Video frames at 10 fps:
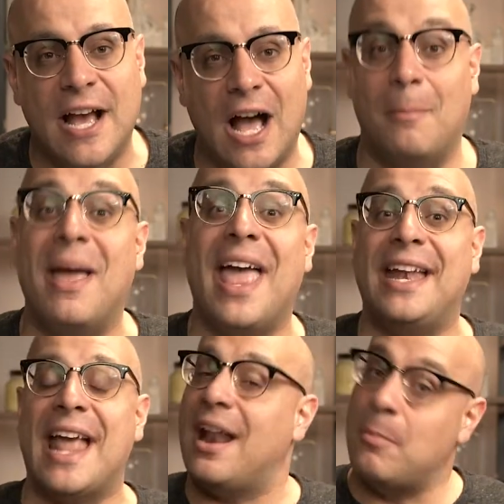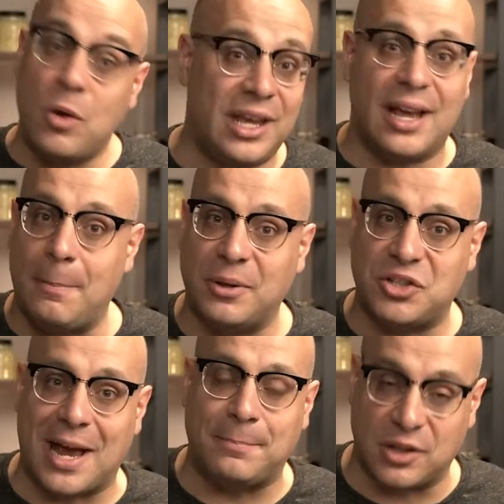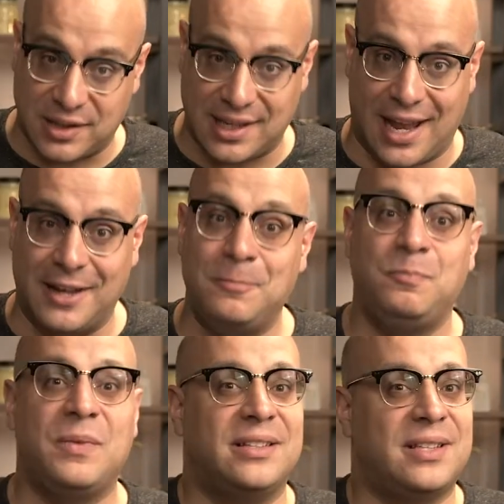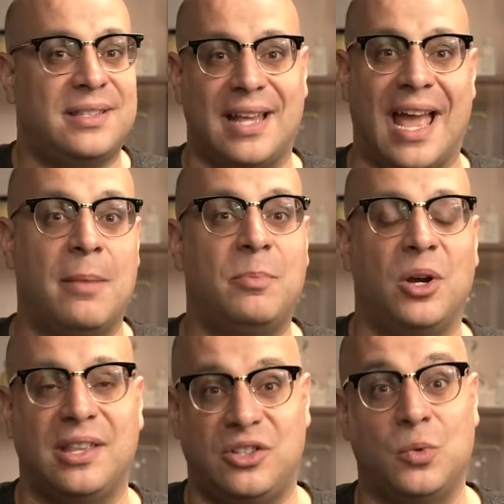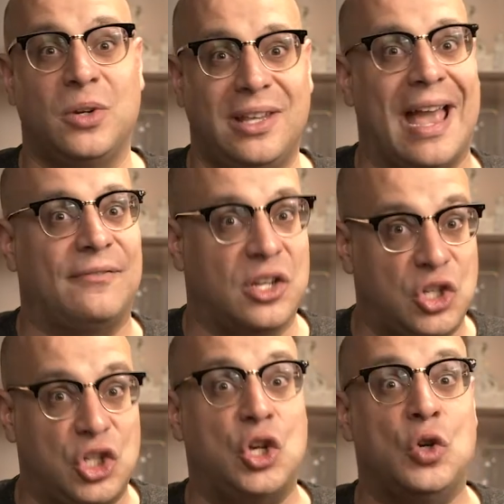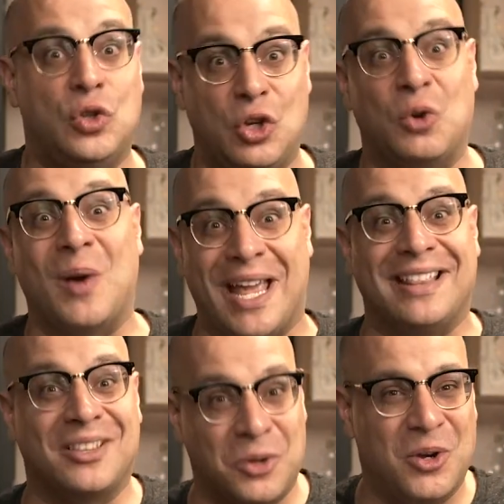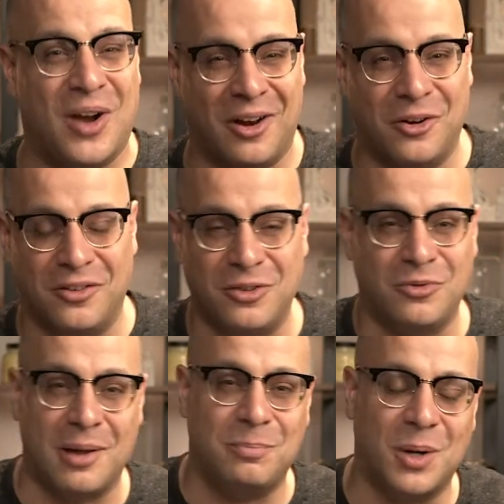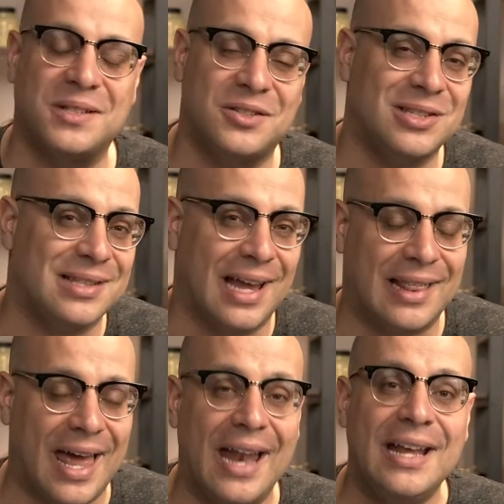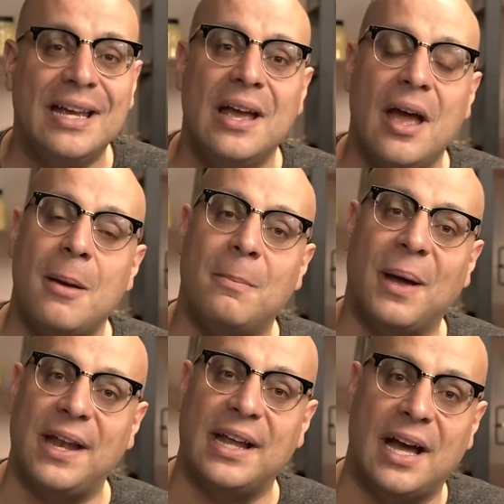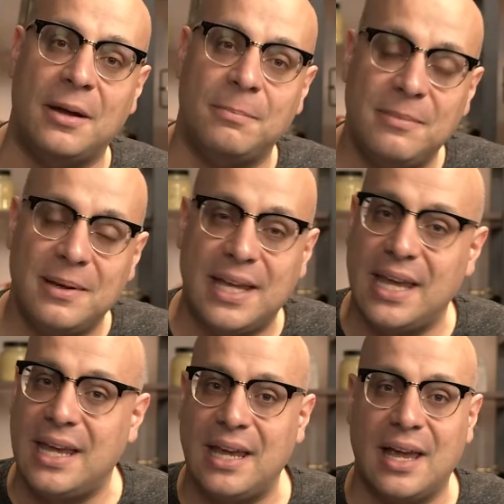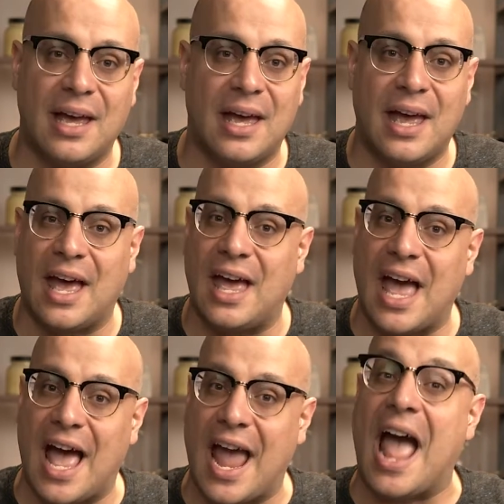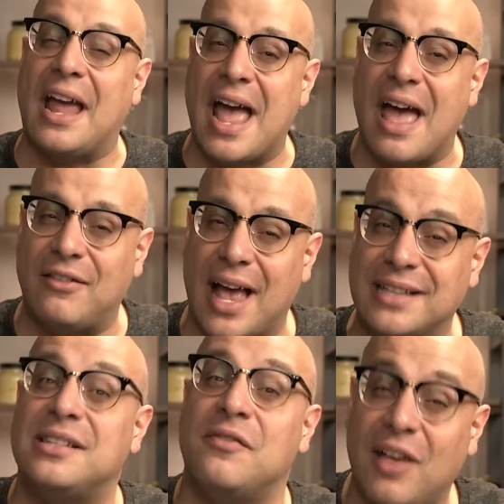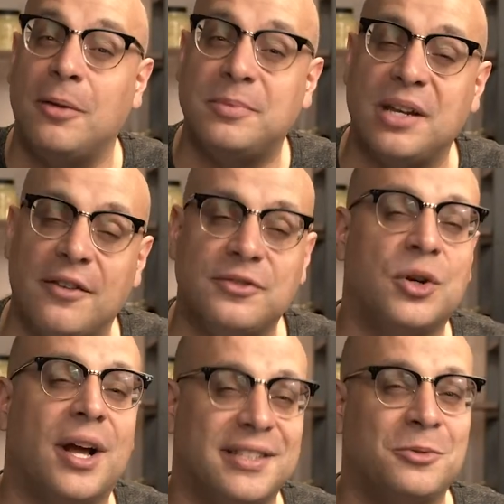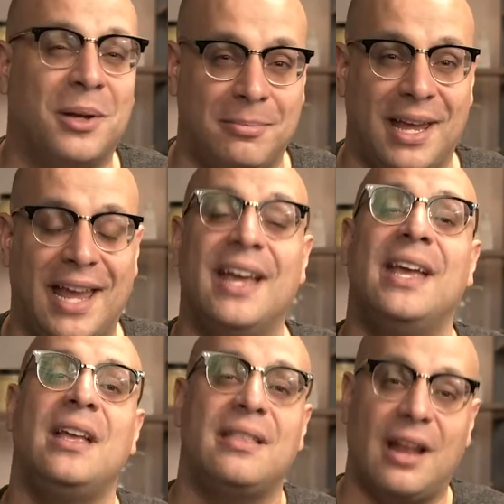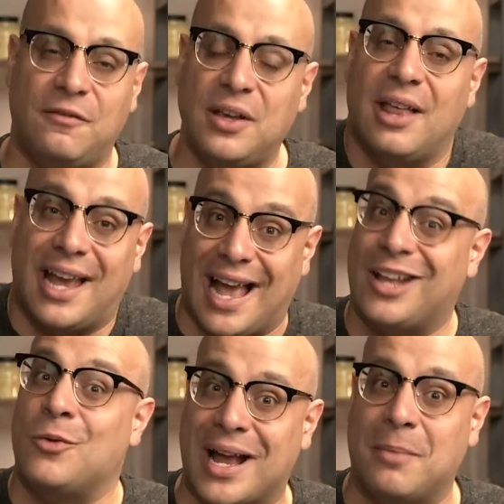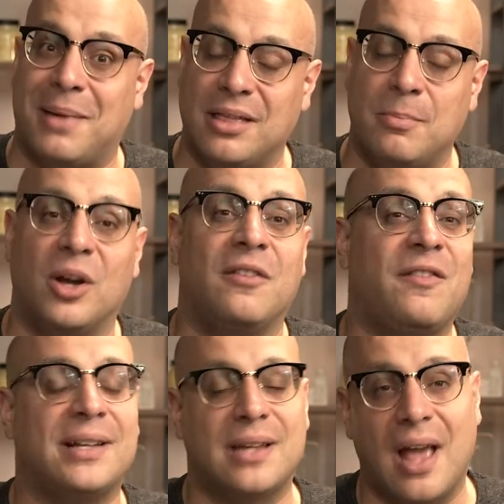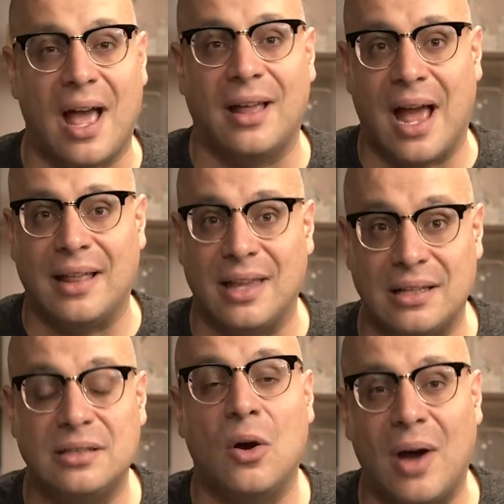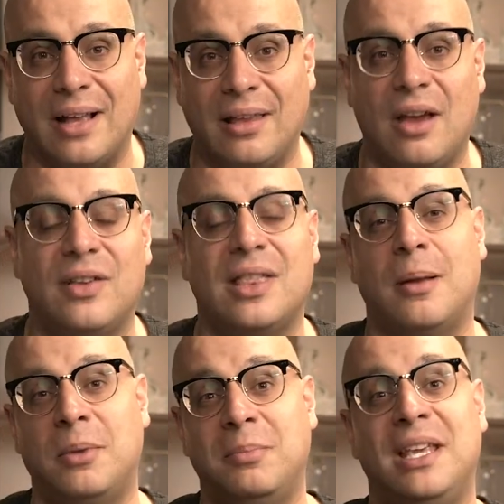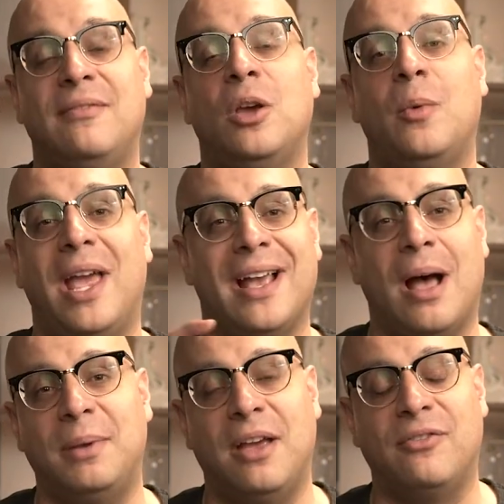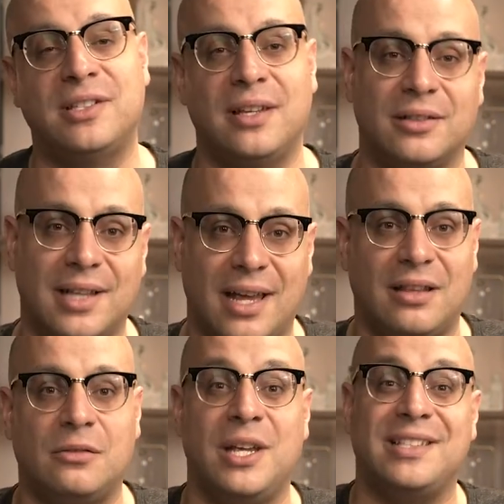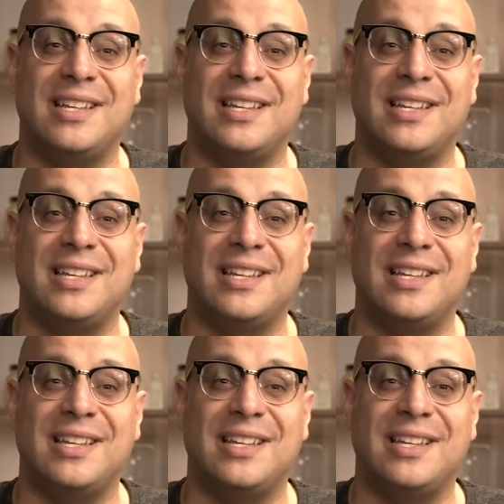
Um, and, and I'm only a couple of chapters in because it's the kind of book that you really have to chew your way through. I don't know if you've read books just like that but um, he uh, uh, I, I have, has developed enough trust with me that I feel like I can recommend the book. In fact, I, I, I think so highly of it that I'm going to be giving away a copy every single day this week.